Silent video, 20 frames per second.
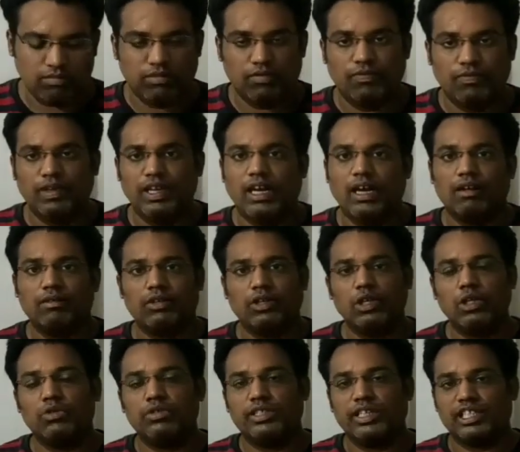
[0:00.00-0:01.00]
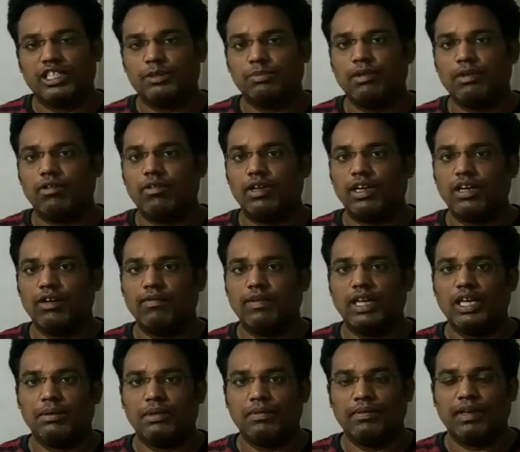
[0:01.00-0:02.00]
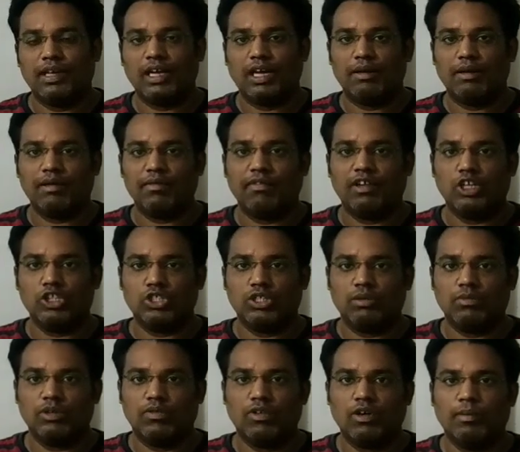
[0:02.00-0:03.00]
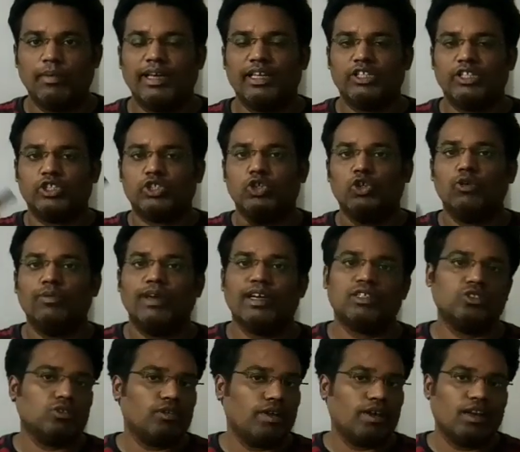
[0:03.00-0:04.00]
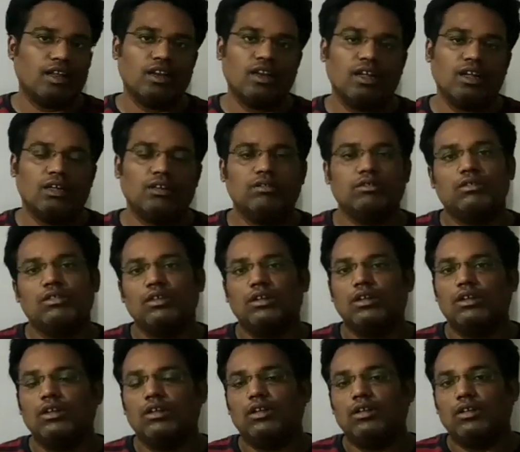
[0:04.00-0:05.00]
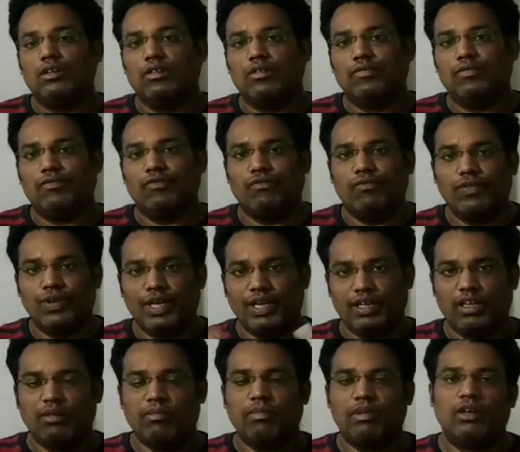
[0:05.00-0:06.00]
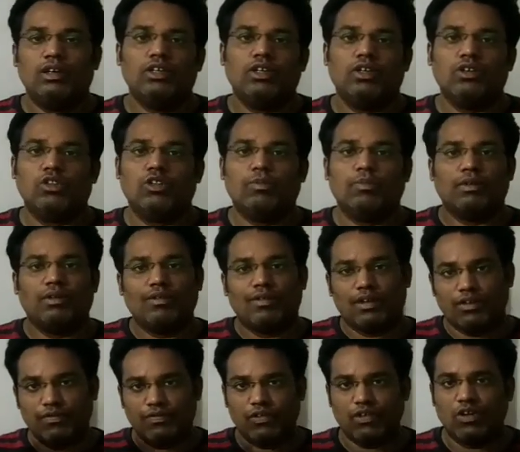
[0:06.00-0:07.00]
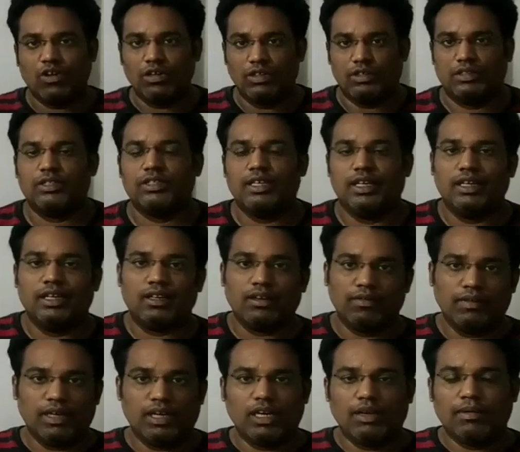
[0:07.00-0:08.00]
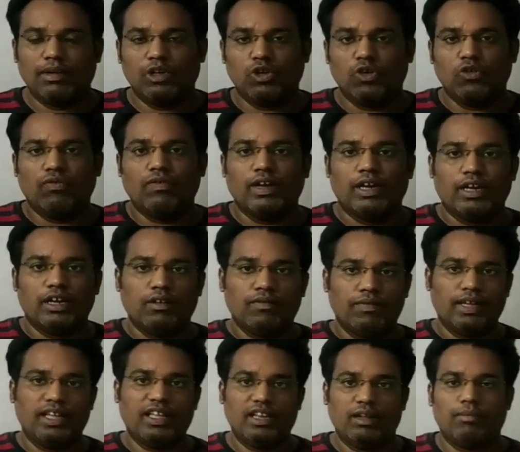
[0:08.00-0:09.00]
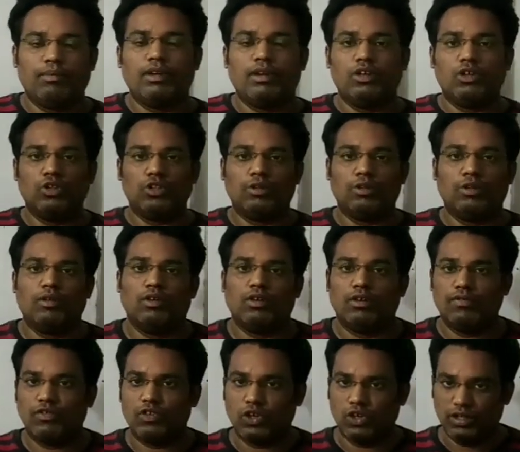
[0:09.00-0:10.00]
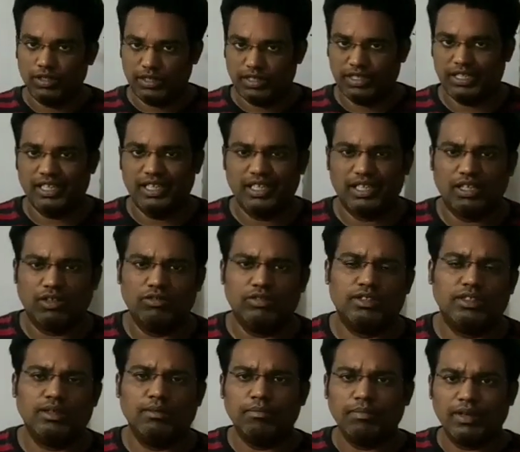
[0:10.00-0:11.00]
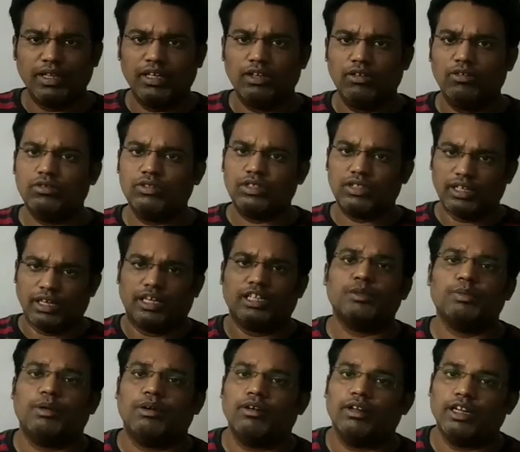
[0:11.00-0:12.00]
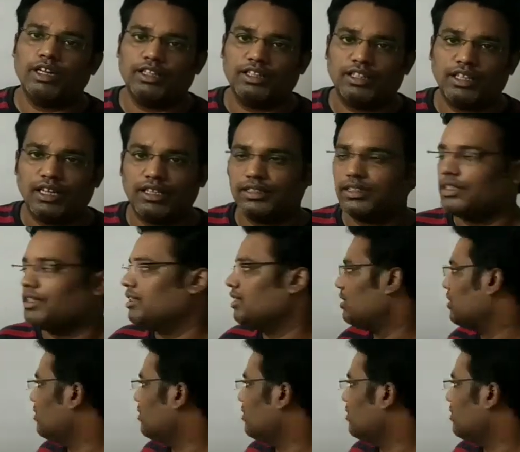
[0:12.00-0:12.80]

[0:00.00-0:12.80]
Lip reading: We have to use x power n whenever we have a function of the form x cube x square alla. Variable to the power of constant. Whenever you find a variable to the power of constant, you simply use x power n. That's it.